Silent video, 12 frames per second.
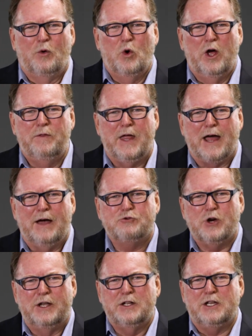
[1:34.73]
one that
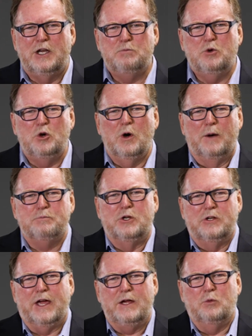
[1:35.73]
I've tried to keep you up
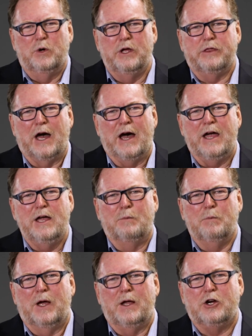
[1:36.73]
to date with, I
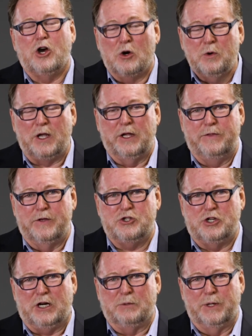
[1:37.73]
am currently the
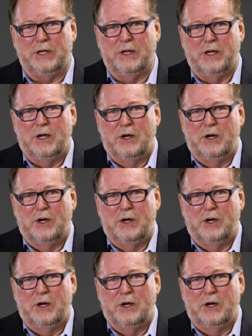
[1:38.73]
chairman